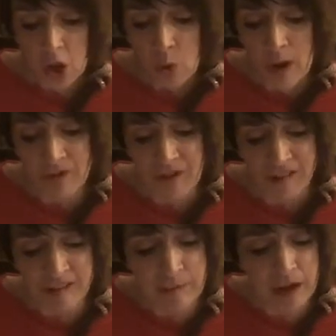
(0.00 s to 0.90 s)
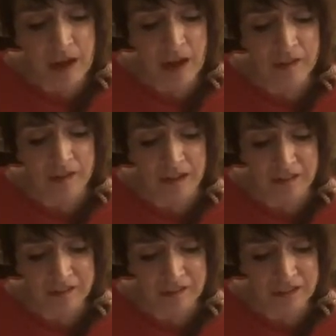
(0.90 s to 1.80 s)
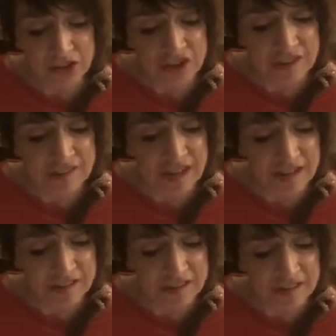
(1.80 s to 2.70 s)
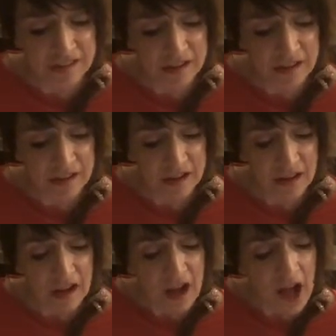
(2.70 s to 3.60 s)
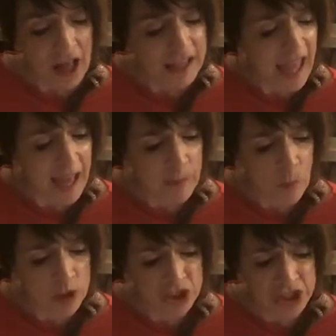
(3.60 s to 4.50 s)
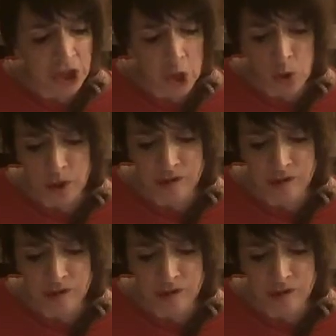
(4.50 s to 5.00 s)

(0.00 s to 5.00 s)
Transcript: When Fatima heard this, she said, I came wishing only